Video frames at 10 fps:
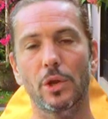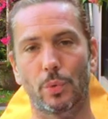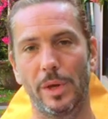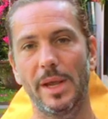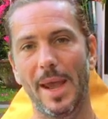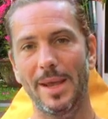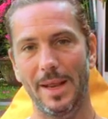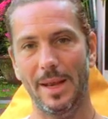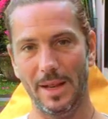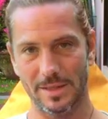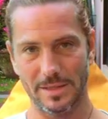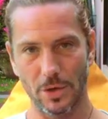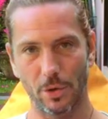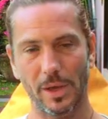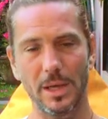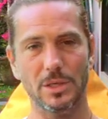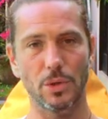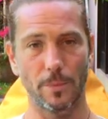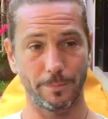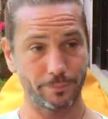created it, okay?
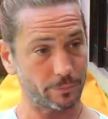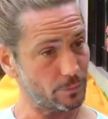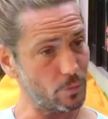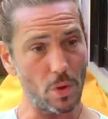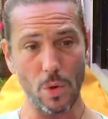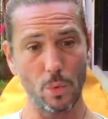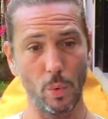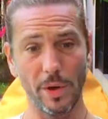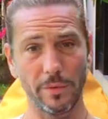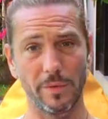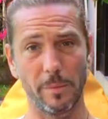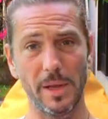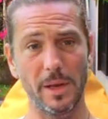So what does it mean?